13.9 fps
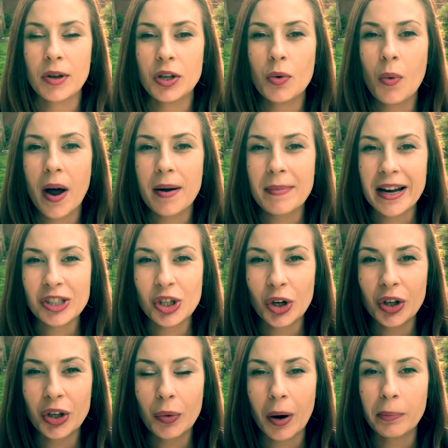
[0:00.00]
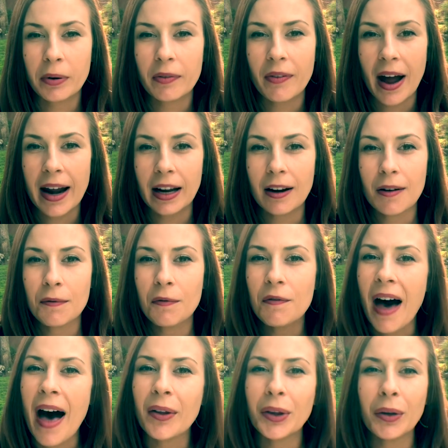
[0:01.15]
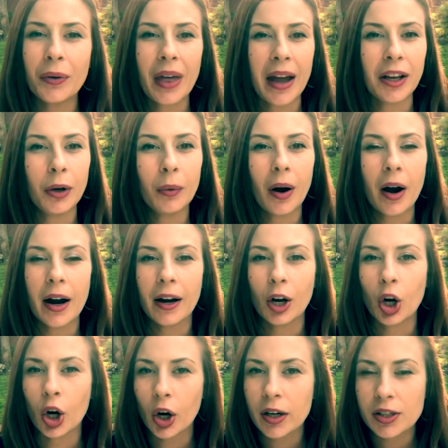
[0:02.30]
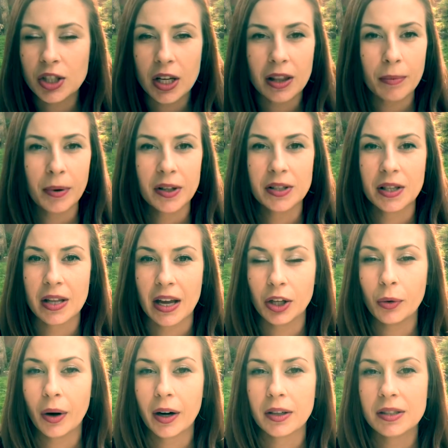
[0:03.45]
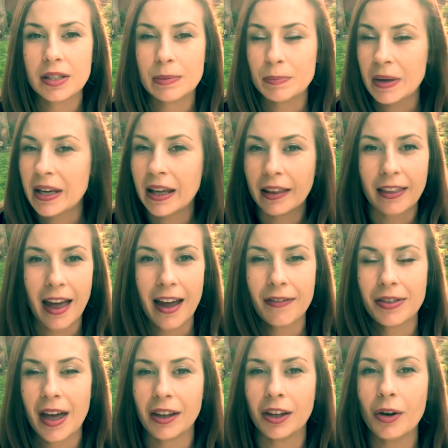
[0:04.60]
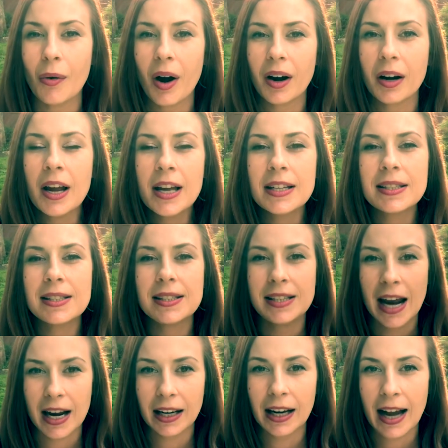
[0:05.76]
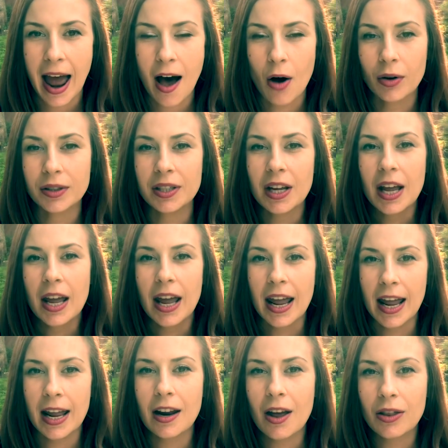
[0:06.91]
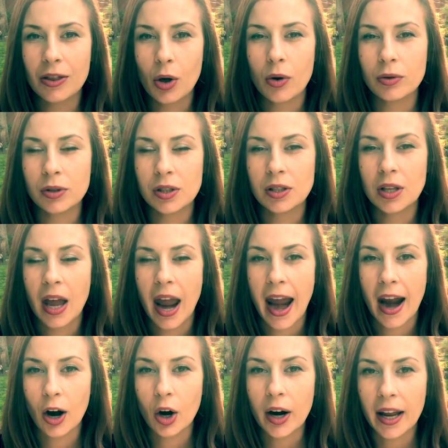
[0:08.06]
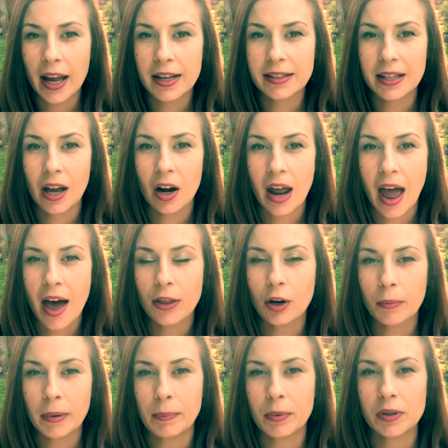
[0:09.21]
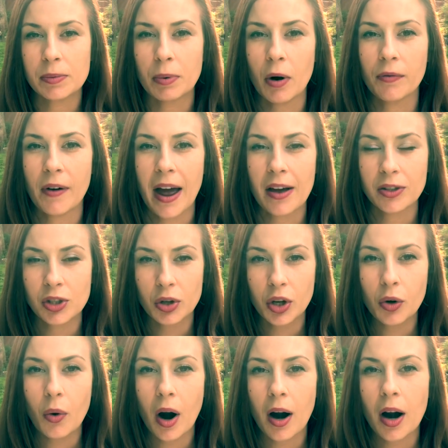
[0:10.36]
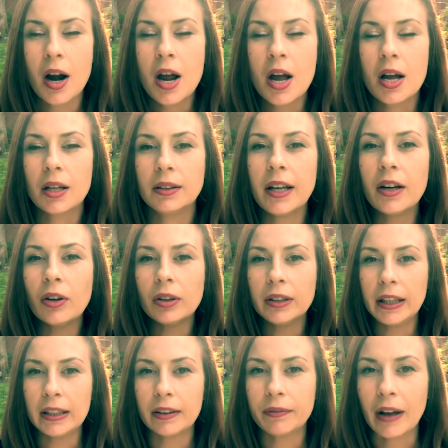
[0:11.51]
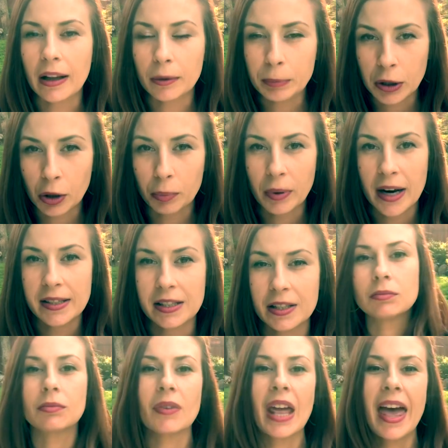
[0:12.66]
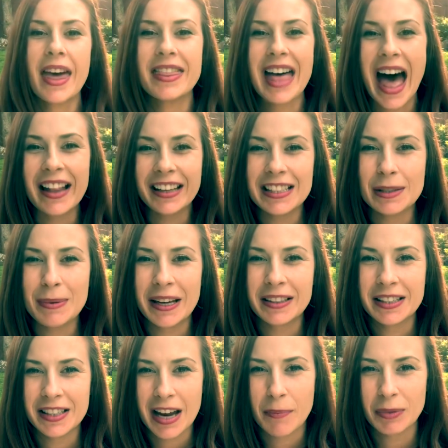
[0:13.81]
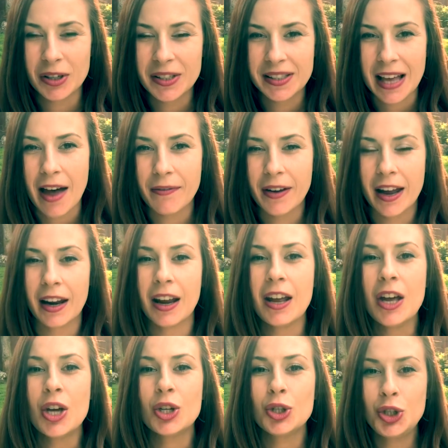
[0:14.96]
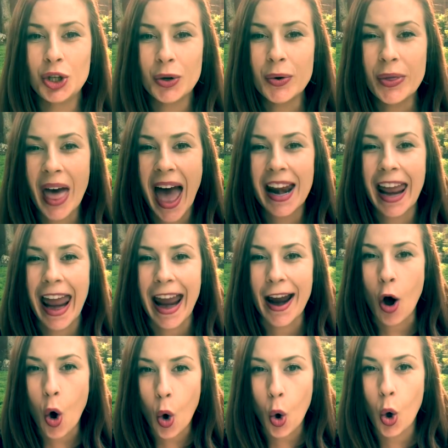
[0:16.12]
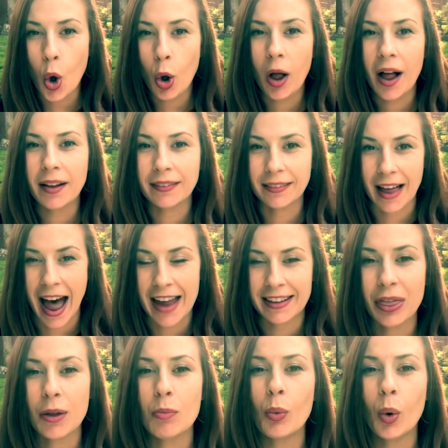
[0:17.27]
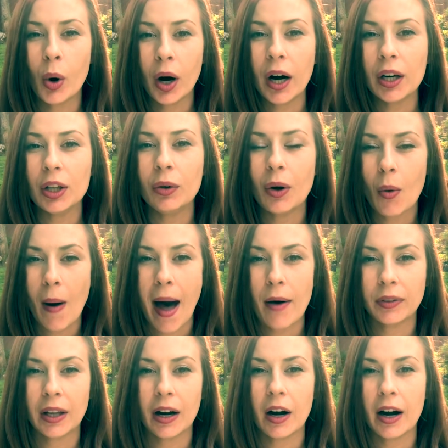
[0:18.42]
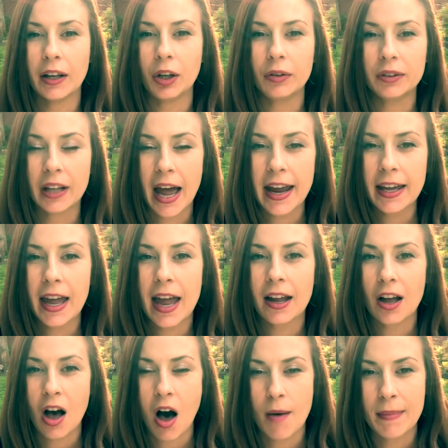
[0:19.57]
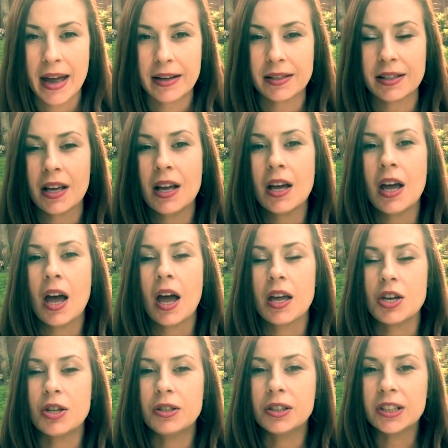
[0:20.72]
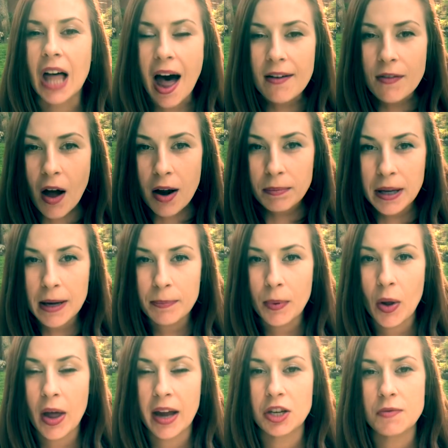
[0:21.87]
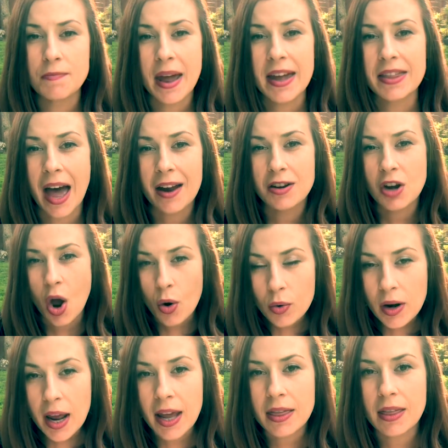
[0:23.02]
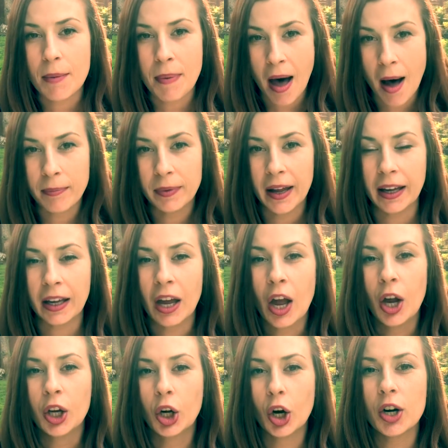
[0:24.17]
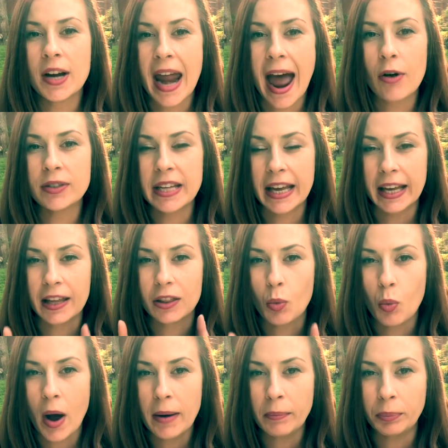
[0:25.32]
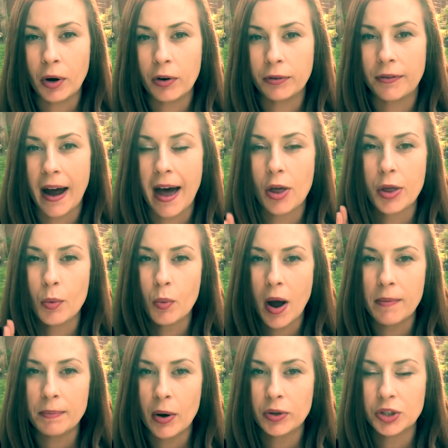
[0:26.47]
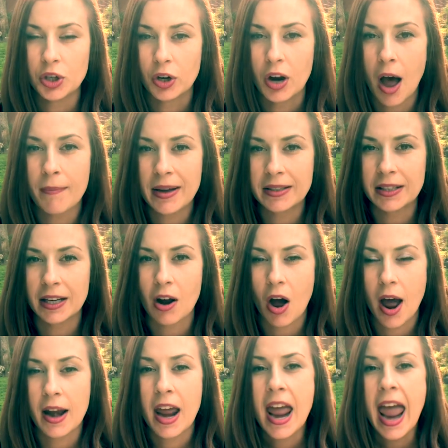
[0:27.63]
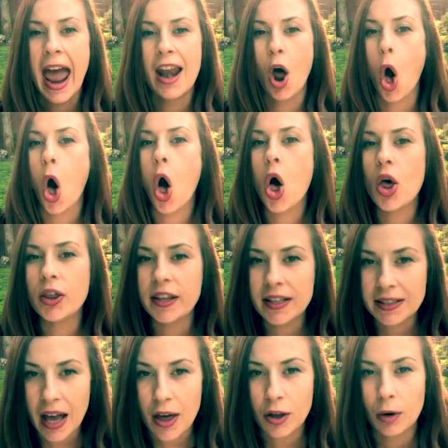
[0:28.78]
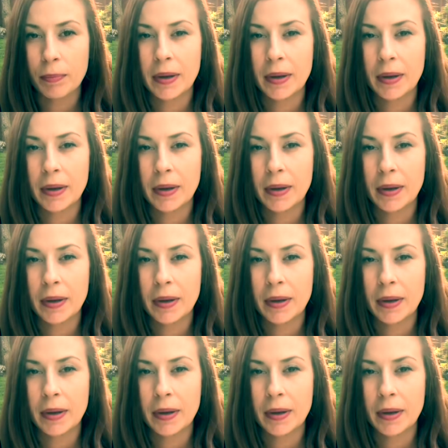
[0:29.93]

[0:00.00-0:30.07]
you want to make sure you are providing value, that you are encouraging the person, that you are speaking life, that you are standing out in those areas on other people's profiles. So you are literally developing your presence. And that leads me into number 7. Do that a whole lot. The more you go out there and you like and comment, you love on people, and you make that known in the public, you're now taking the one profile, the one post you're commenting on, and all these other